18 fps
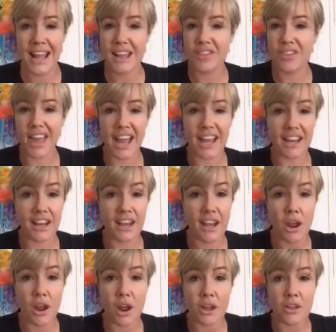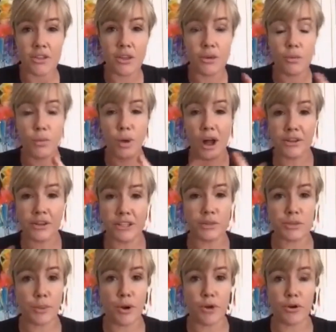that the
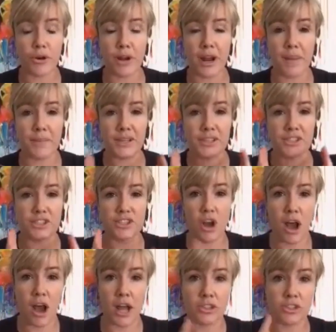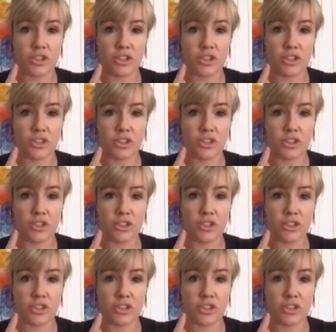wellness program is not